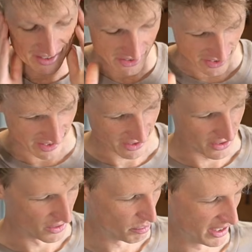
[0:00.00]
trying
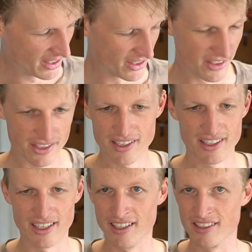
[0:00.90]
to print those
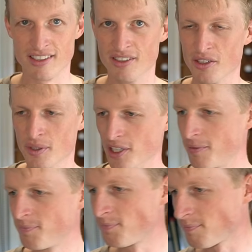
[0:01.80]
and it just did not
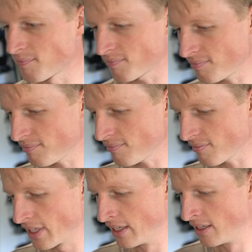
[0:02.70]
work.
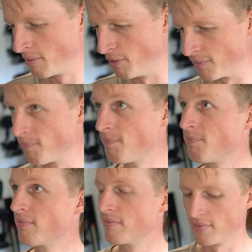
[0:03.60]
But
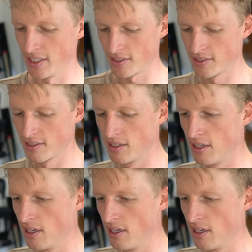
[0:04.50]
yes.